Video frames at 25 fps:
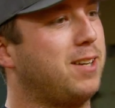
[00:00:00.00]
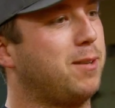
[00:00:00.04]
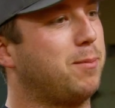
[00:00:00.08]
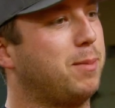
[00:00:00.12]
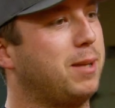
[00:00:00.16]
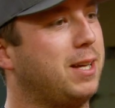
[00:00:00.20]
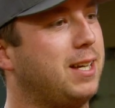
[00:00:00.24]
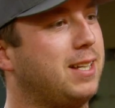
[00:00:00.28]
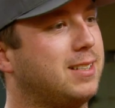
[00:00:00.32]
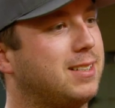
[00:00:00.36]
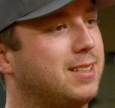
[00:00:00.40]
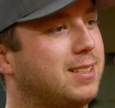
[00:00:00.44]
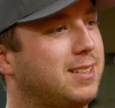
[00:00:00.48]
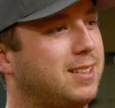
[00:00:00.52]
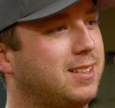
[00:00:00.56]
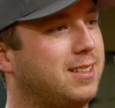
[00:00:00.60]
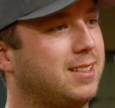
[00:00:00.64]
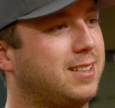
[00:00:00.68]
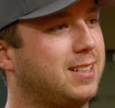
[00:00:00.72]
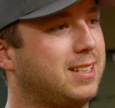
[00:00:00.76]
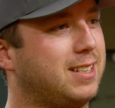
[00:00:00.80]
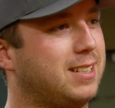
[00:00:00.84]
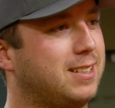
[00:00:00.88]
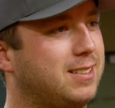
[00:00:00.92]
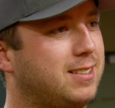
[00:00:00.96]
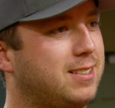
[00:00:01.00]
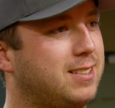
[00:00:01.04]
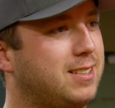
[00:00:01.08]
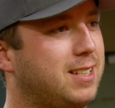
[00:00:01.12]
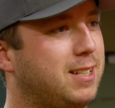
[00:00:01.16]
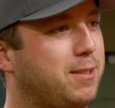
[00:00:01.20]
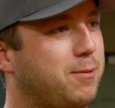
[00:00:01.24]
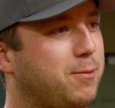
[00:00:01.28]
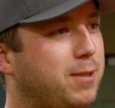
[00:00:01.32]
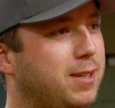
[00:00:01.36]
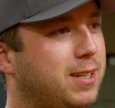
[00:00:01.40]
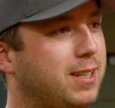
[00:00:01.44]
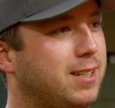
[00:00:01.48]
your blessing on it and see
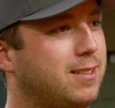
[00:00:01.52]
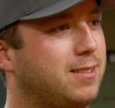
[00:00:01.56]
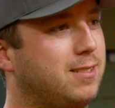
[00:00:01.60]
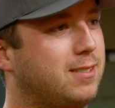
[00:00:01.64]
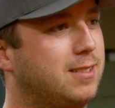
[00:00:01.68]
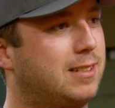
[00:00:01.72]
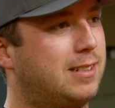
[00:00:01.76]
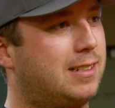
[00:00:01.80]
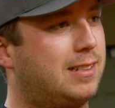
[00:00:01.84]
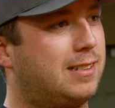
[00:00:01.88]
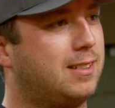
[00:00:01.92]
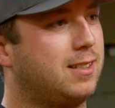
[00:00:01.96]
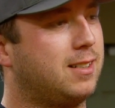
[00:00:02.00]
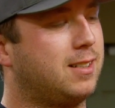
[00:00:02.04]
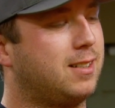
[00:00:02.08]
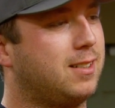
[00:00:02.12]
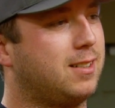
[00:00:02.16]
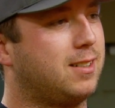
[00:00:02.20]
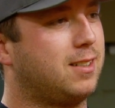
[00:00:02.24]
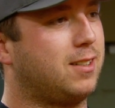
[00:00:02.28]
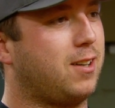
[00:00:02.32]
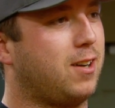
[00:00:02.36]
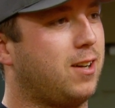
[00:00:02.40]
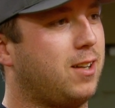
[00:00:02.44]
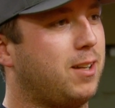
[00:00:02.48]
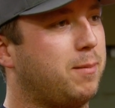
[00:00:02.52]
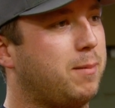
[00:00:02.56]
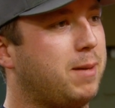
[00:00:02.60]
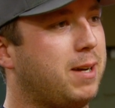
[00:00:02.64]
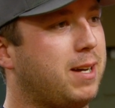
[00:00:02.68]
if we could call him